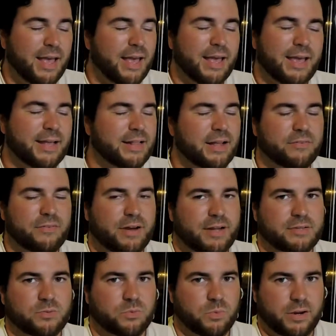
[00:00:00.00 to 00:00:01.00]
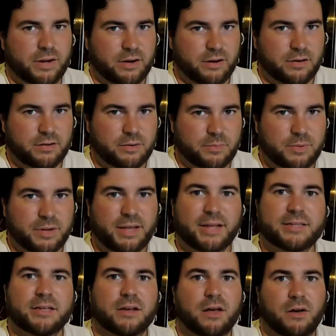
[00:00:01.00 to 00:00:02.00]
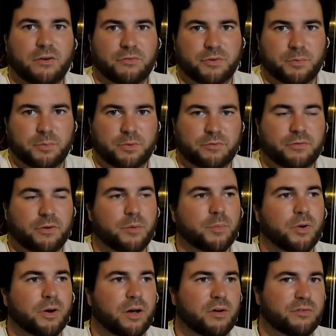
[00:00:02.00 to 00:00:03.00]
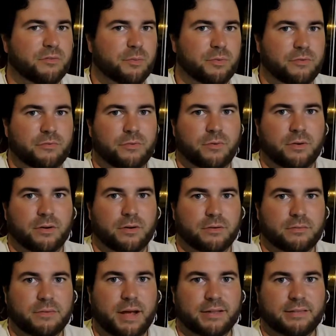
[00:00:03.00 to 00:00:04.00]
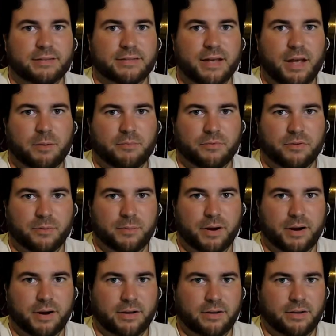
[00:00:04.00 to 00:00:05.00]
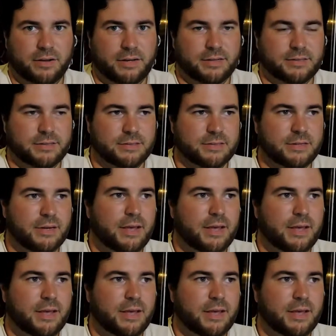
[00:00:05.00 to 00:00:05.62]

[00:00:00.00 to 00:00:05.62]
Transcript: It never gets weird, but it gets uncomfortable. Far more uncomfortable at the time, for American audiences.